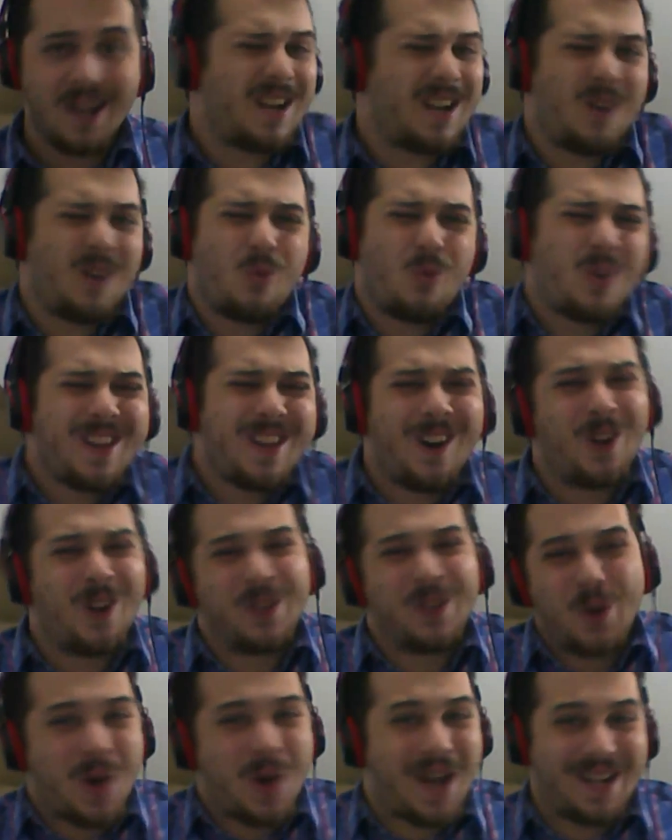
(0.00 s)
Now, we
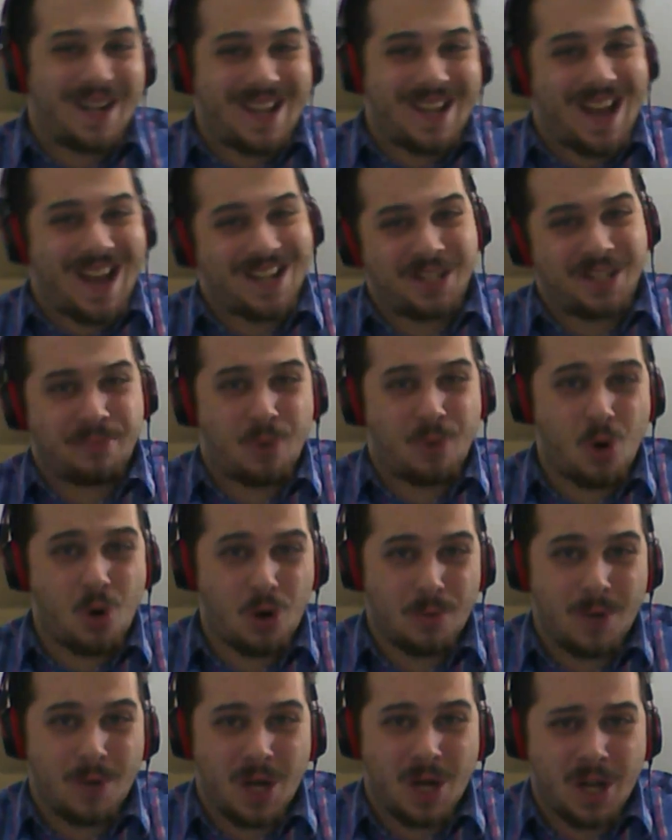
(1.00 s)
all know how to catch a
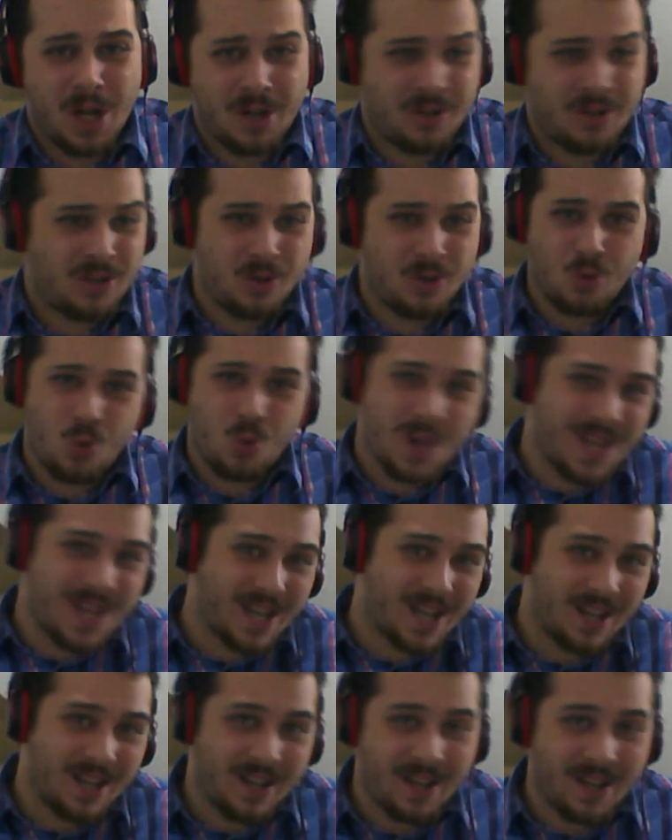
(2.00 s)
Pokemon. You
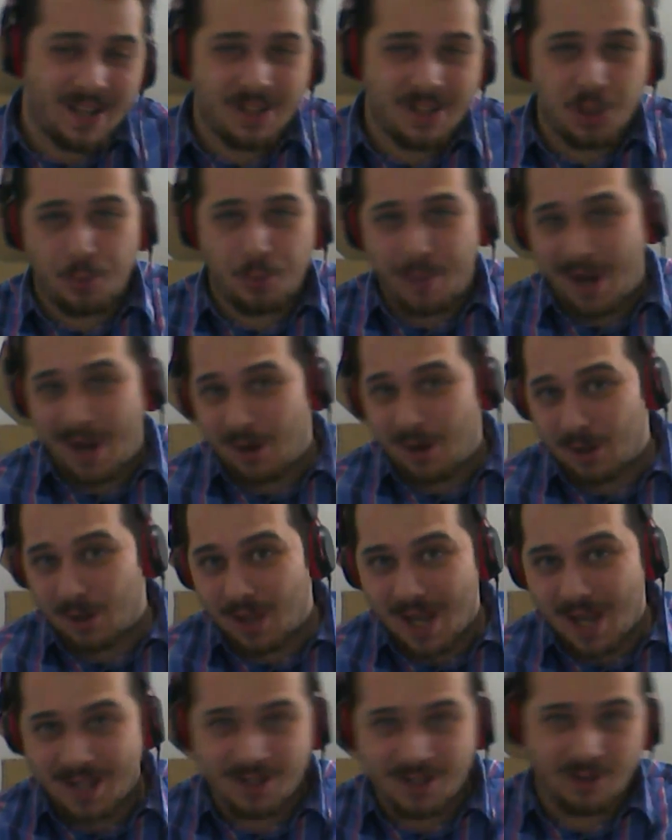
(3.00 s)
weaken it, you
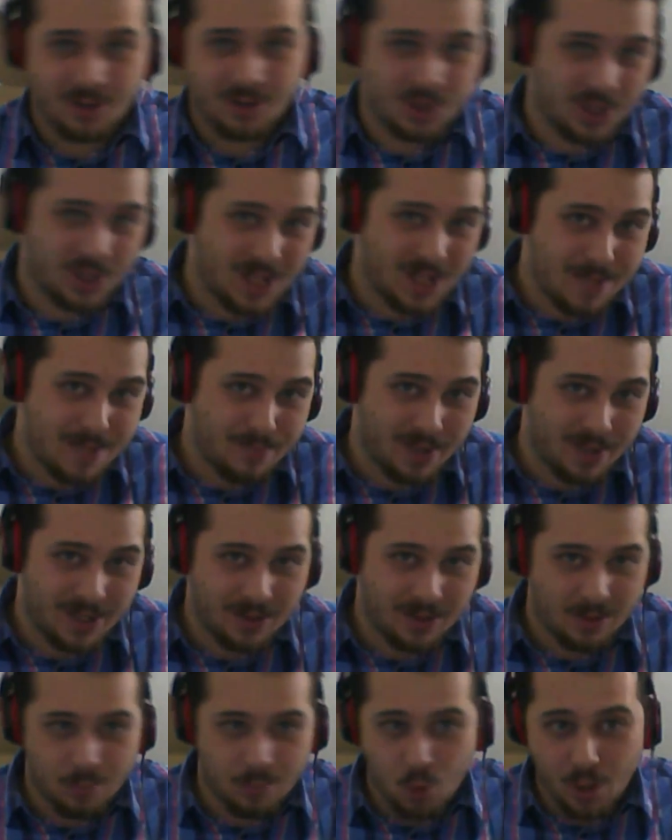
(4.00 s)
paralyze it, or sleep
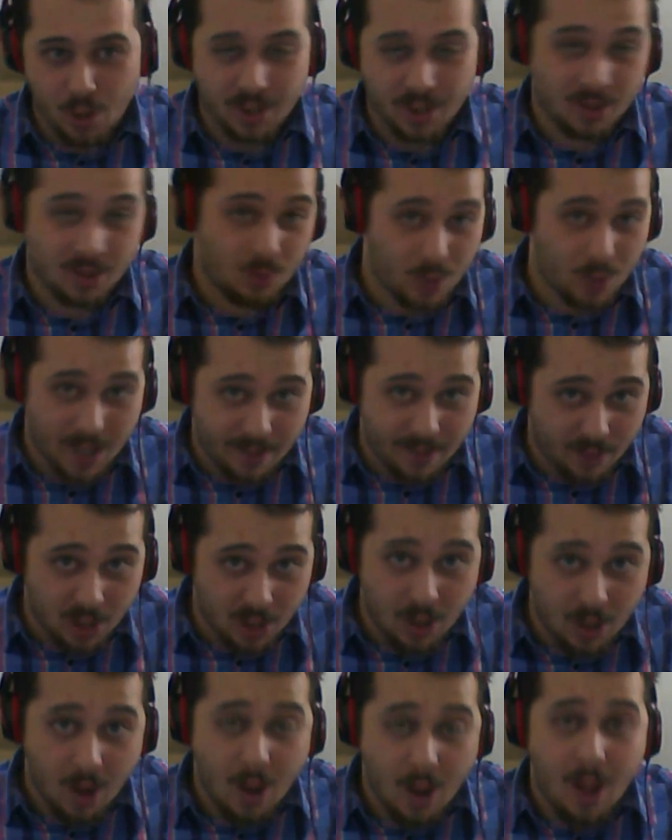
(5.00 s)
it, or poison, or
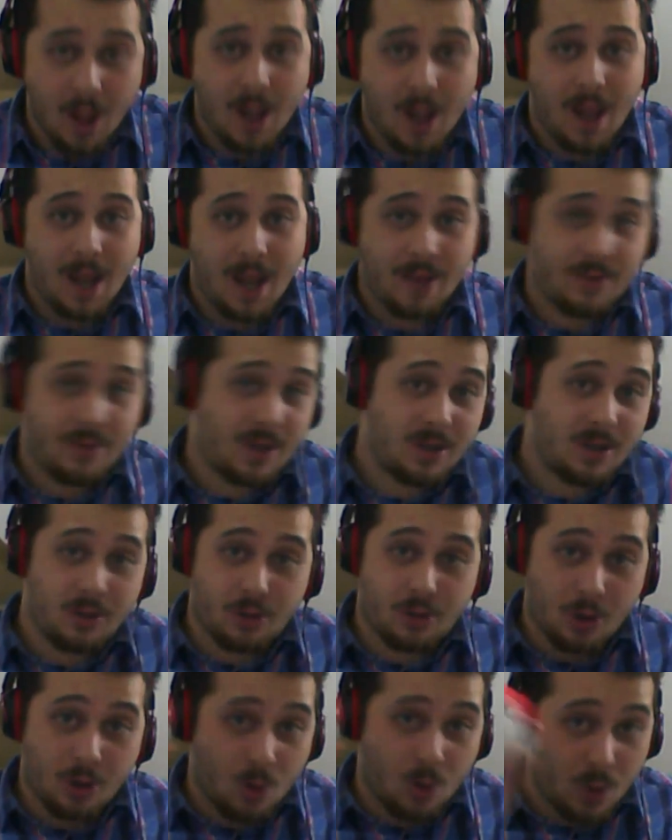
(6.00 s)
whatever, and then
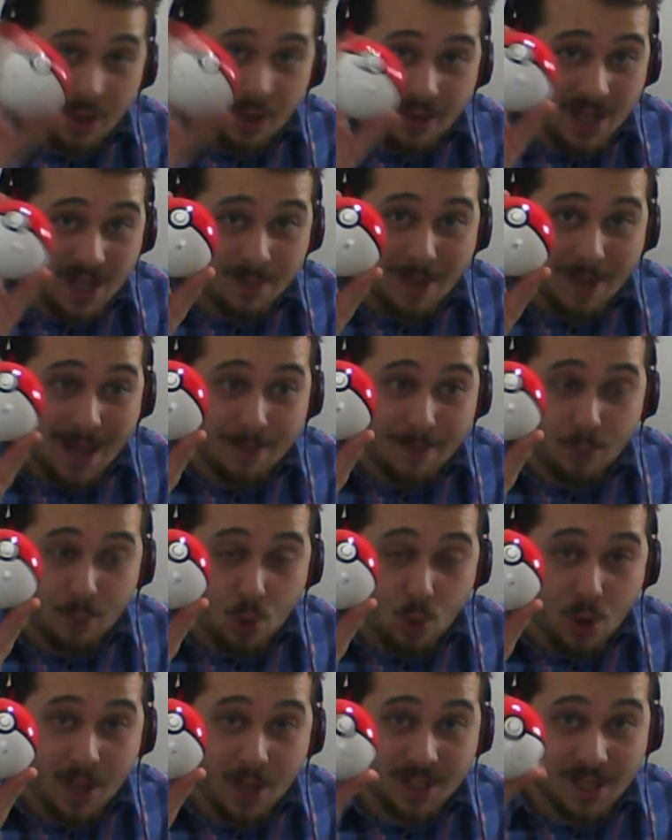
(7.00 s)
you throw one of these bad
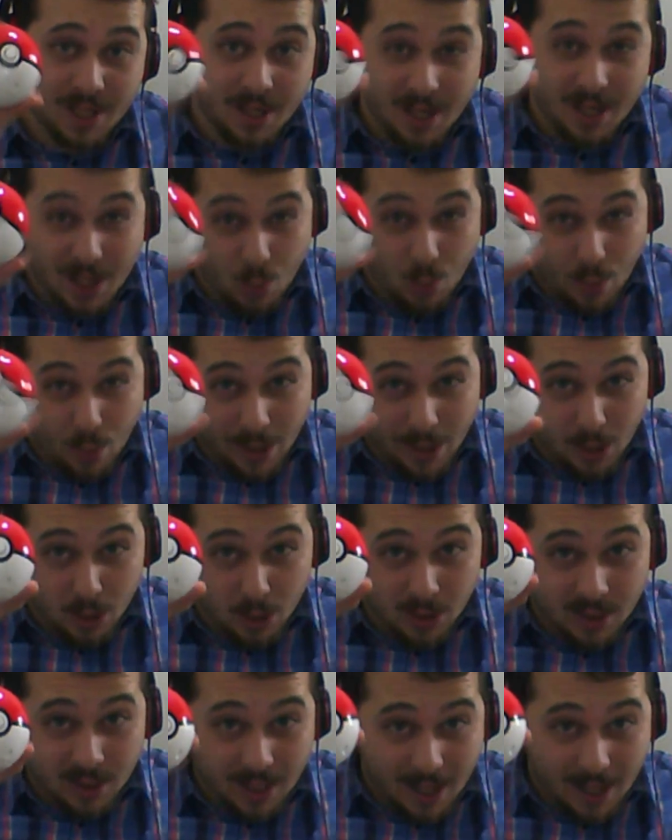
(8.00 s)
boys, and it
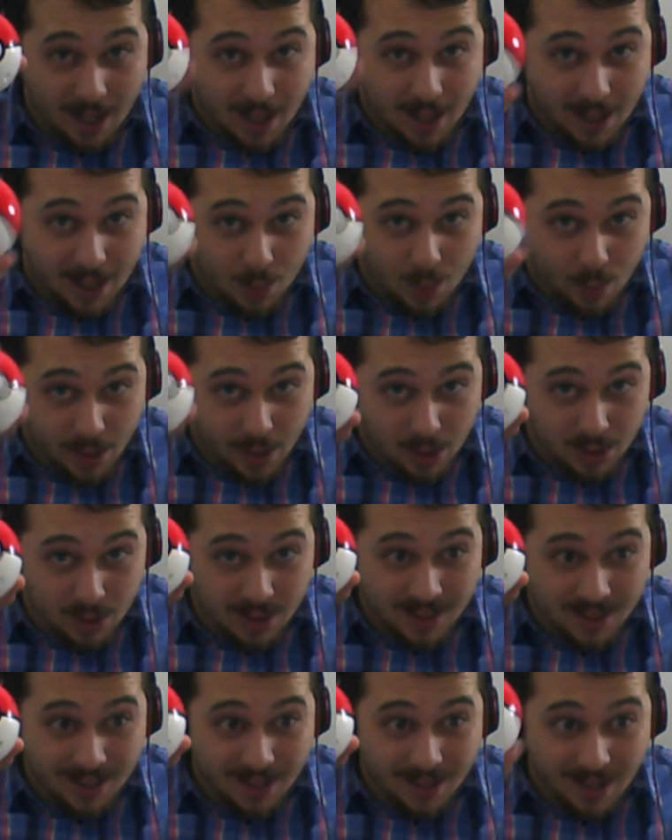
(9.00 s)
wiggles, and it
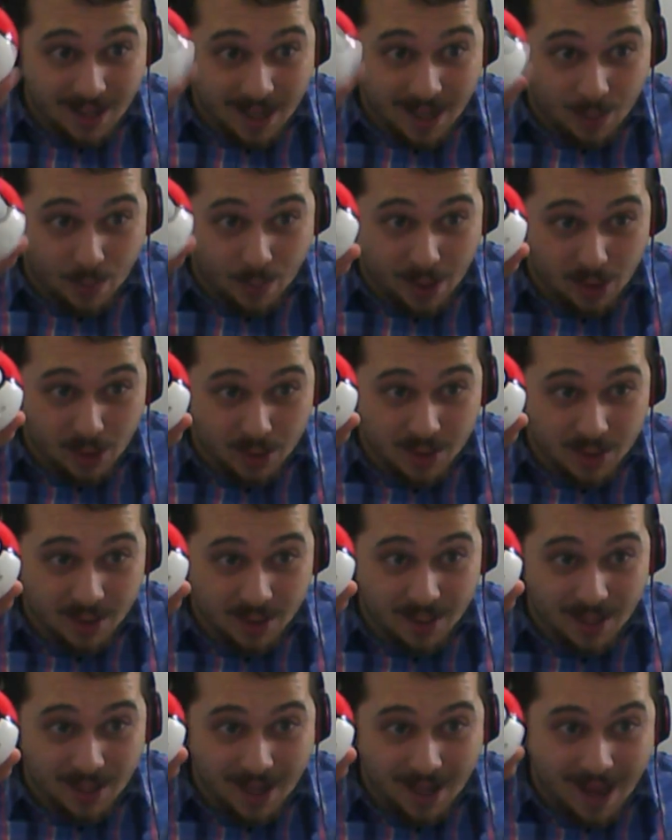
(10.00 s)
wiggles, and it
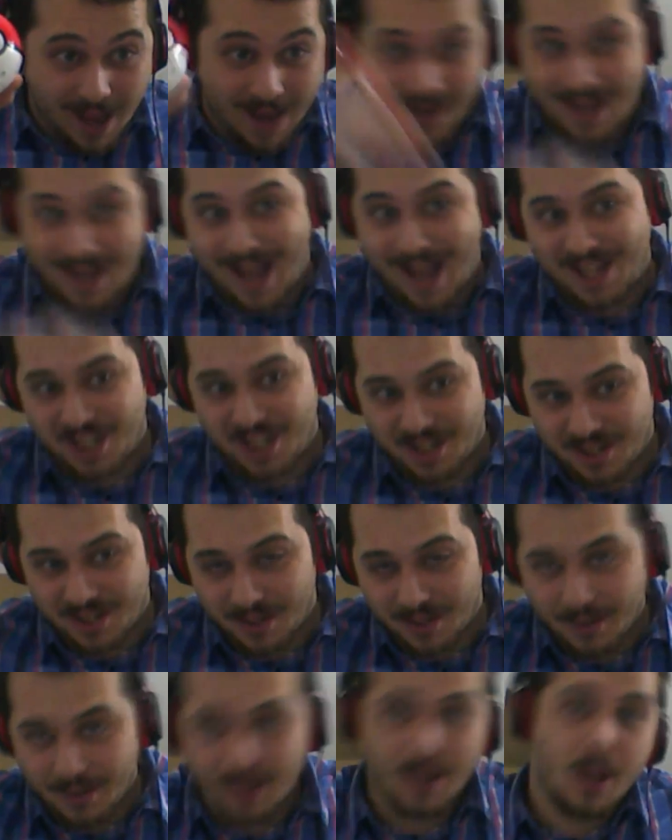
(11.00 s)
wiggles, and it
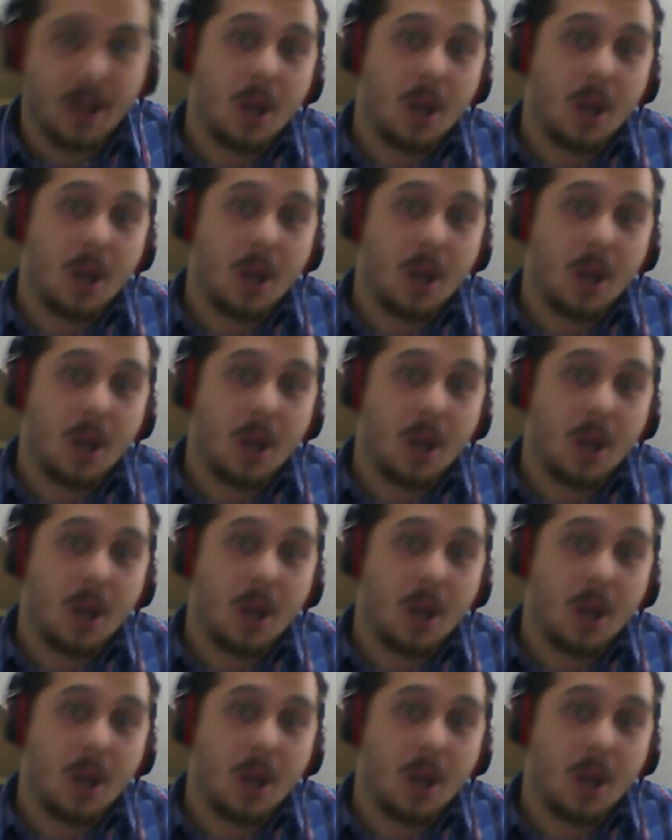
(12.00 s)
catches.